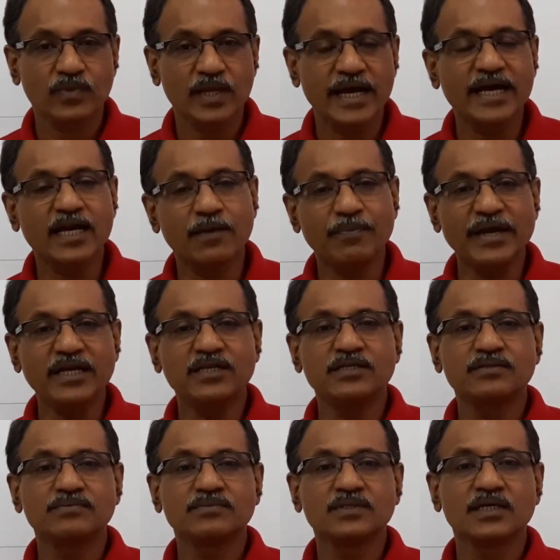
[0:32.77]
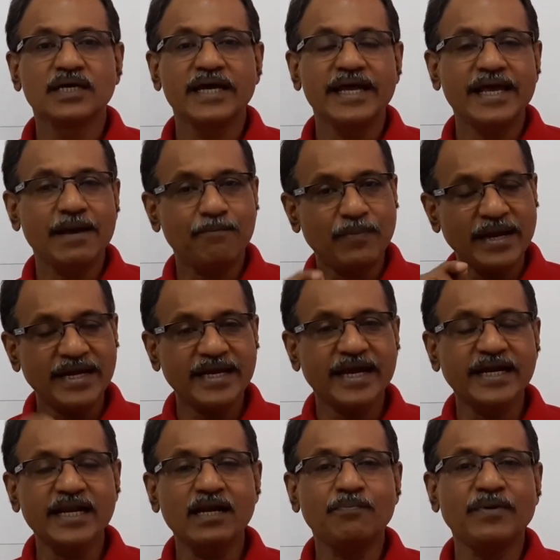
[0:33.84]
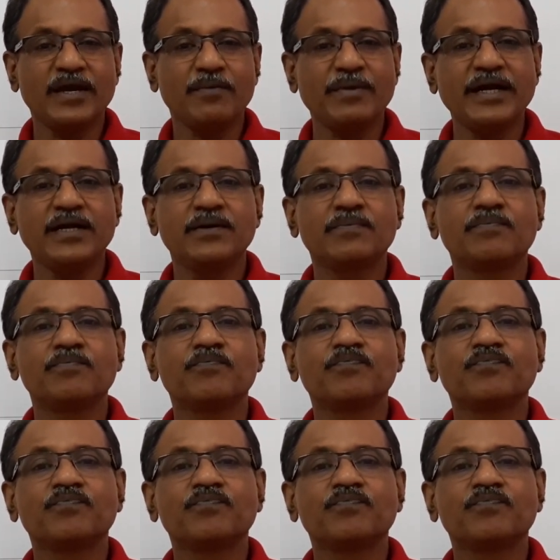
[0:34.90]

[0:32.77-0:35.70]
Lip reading: I repeat, a pentagonal pyramid,